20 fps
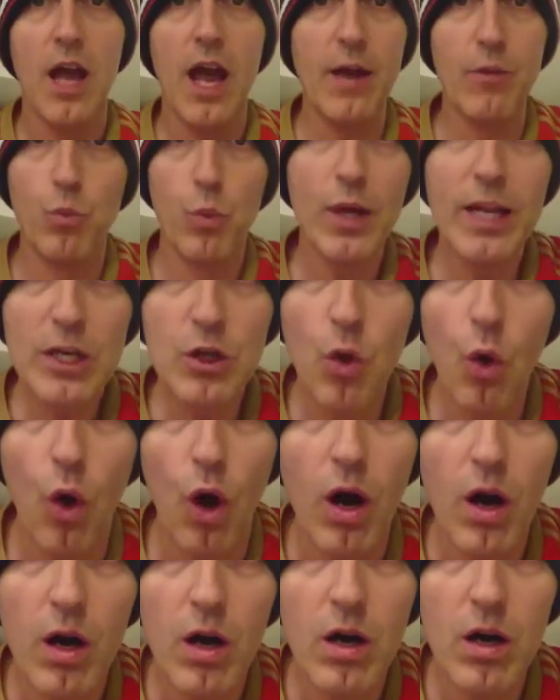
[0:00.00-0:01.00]
And will he
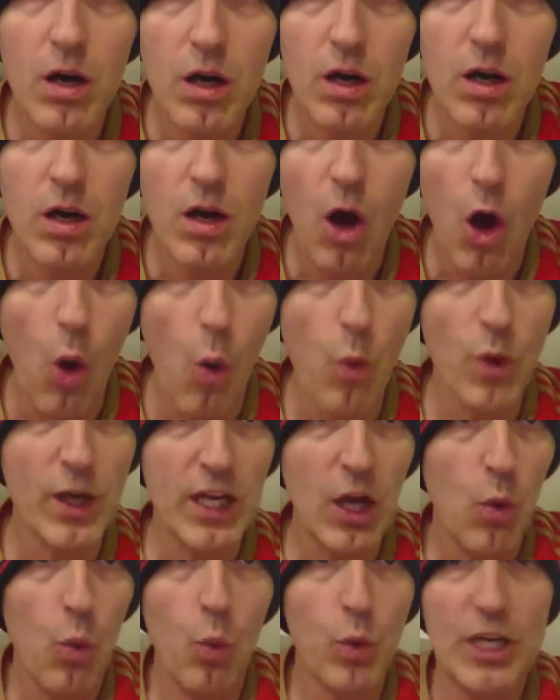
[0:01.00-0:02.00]
go? Or
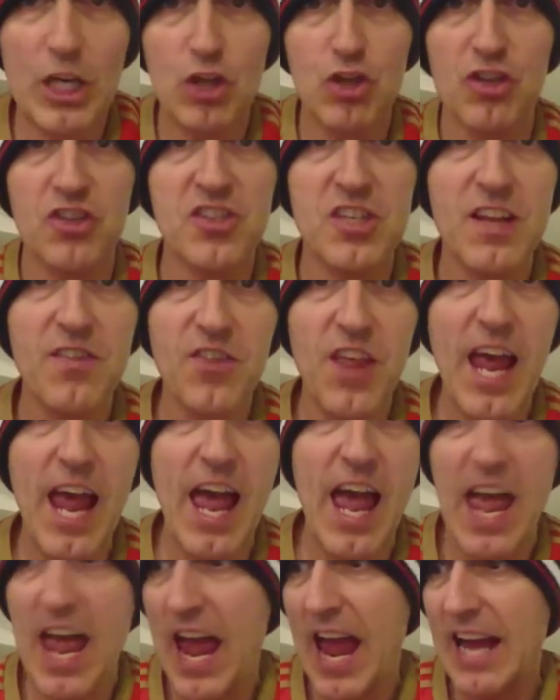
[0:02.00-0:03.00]
will he just sit there